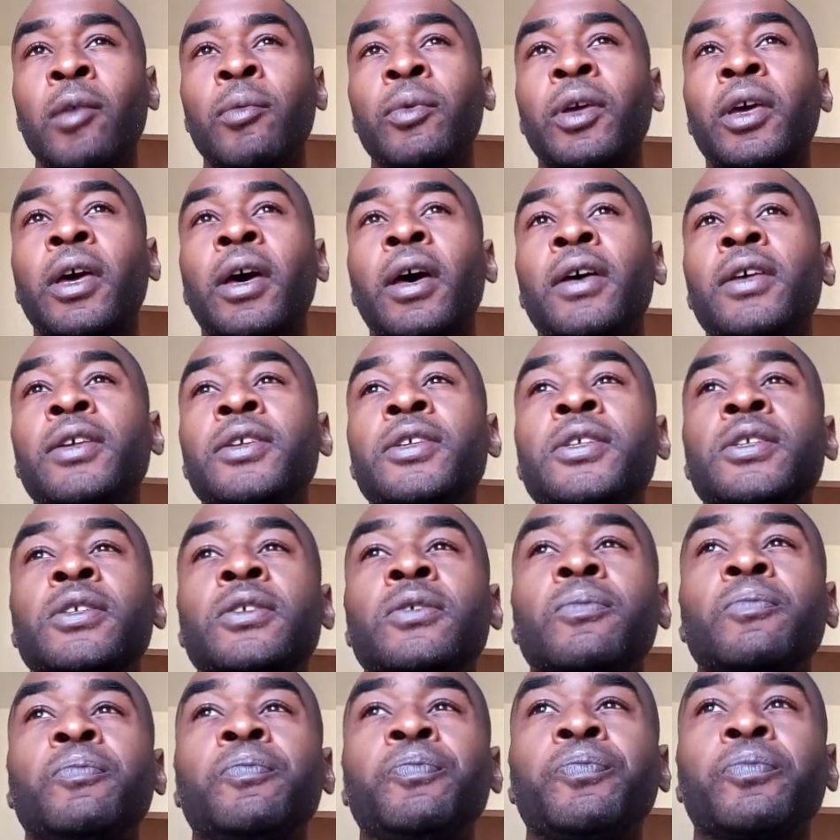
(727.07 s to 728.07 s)

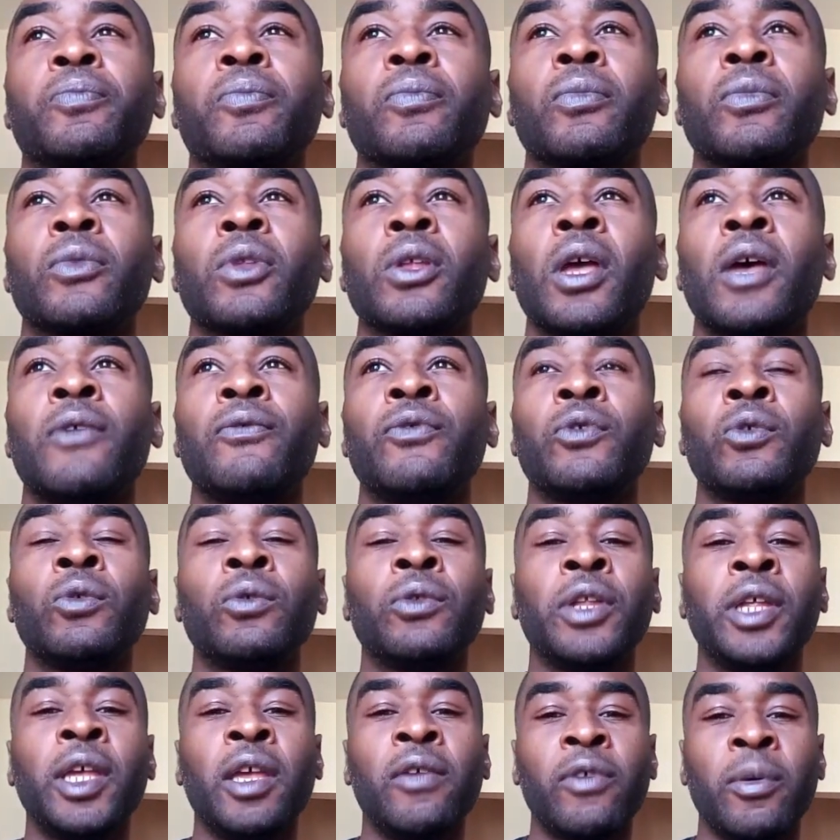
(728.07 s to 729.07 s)
Because if you
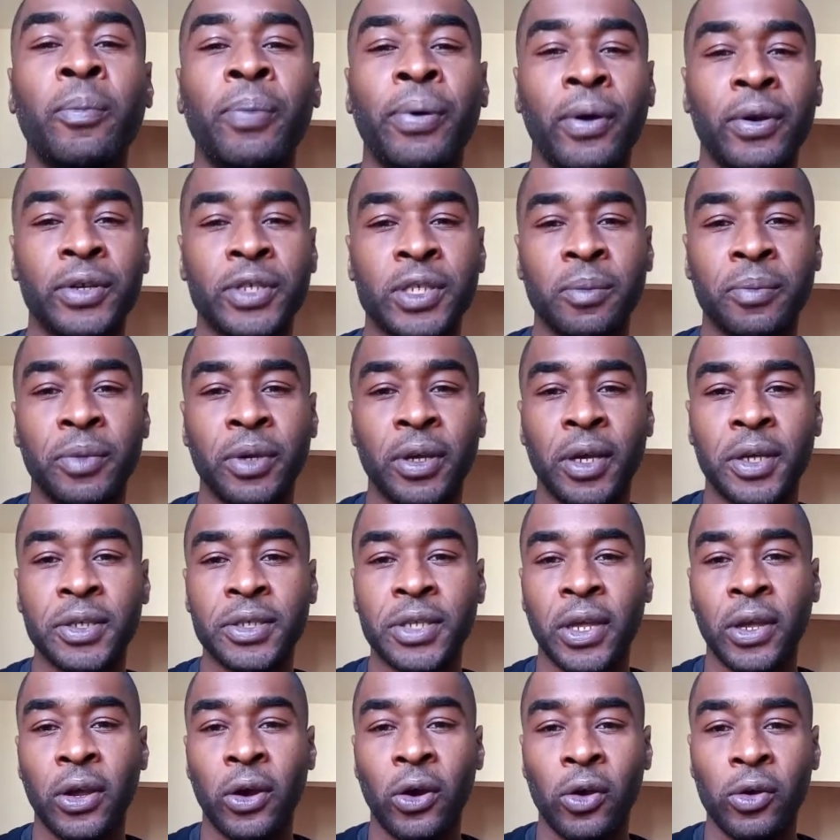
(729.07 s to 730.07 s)
leave a person
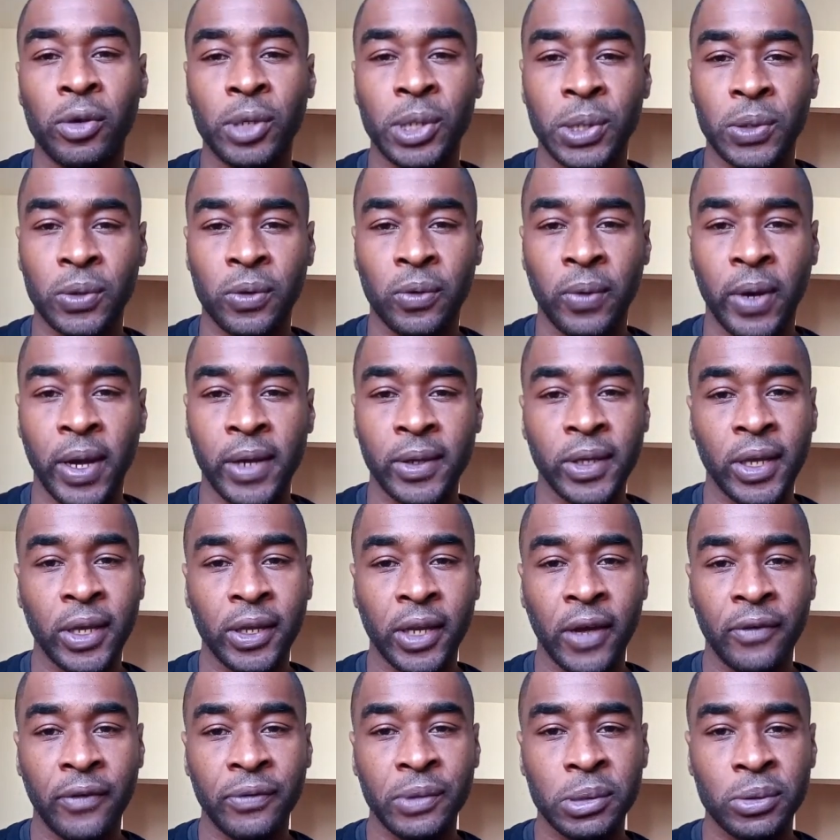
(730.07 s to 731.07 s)
because they hurt you, right? They
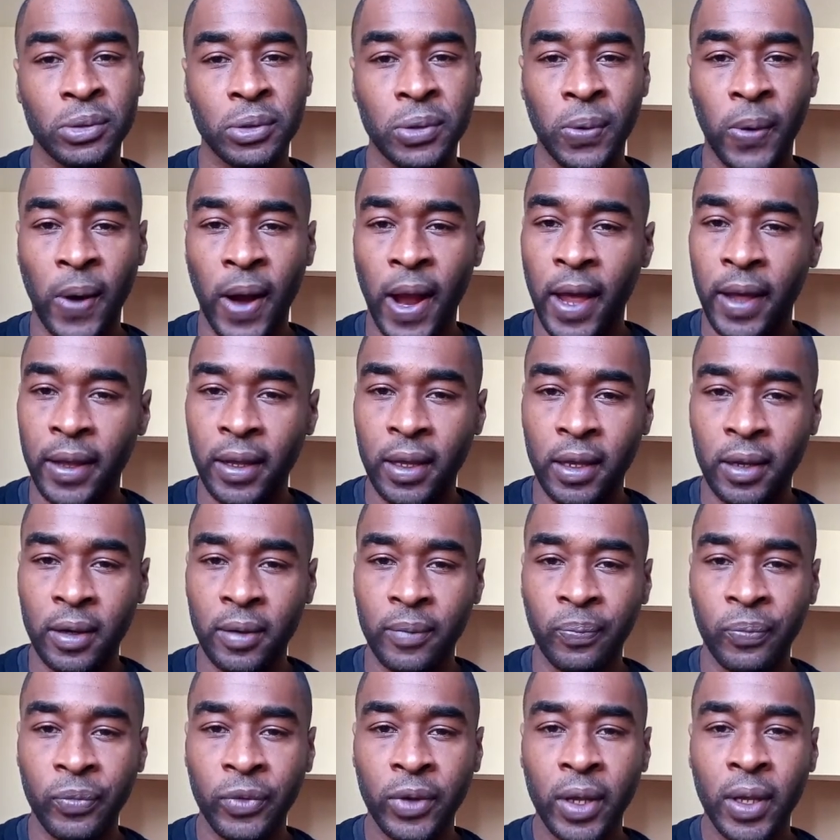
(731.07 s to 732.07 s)
left you
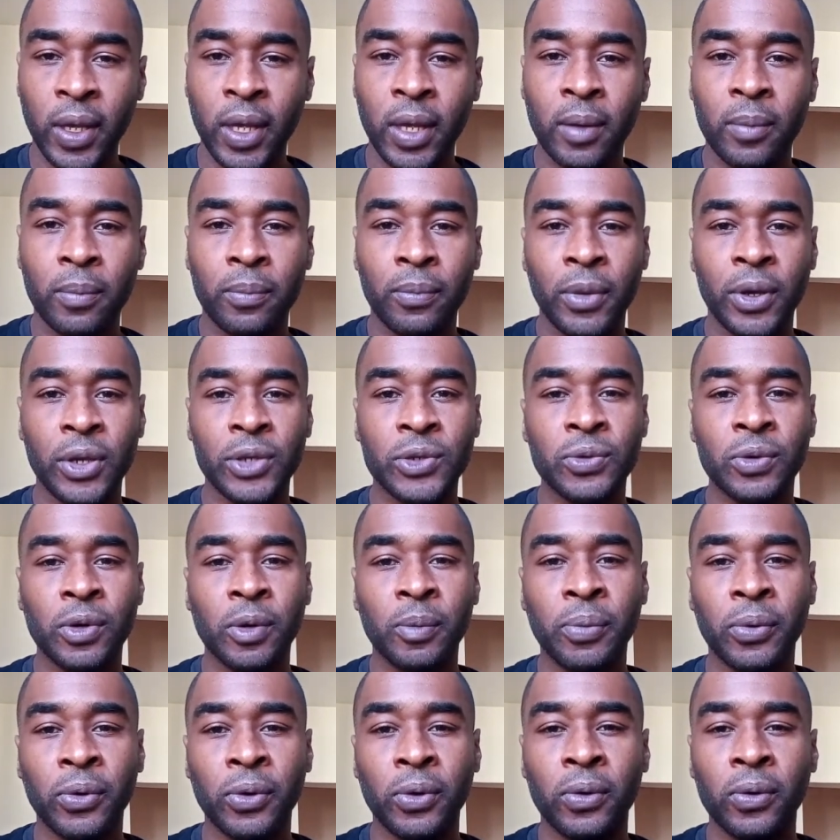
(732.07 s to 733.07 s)
crying,
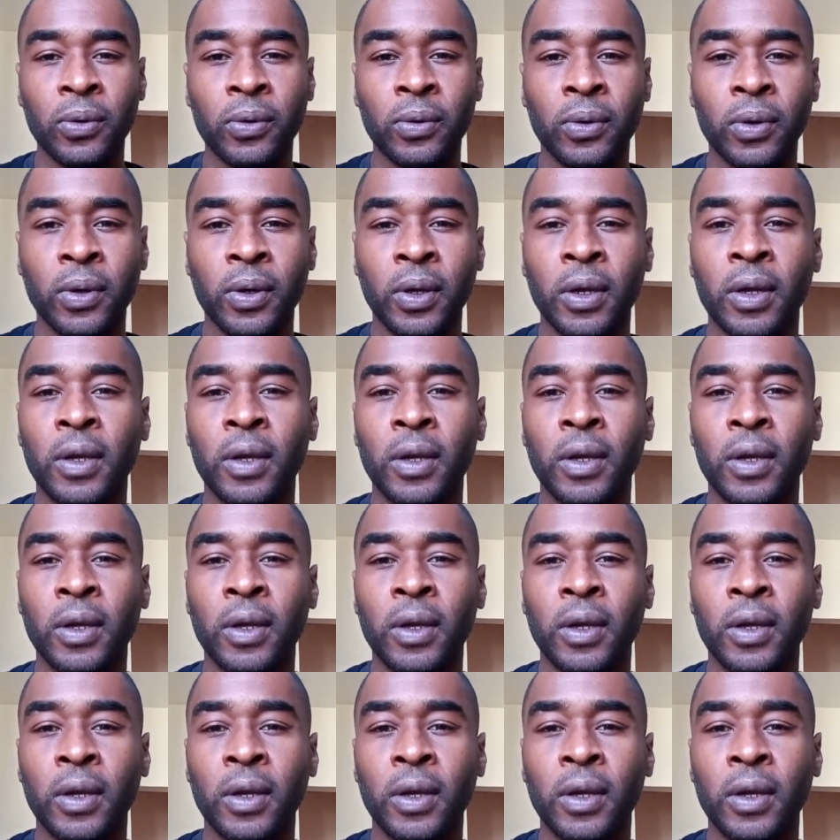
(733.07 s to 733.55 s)
miserable,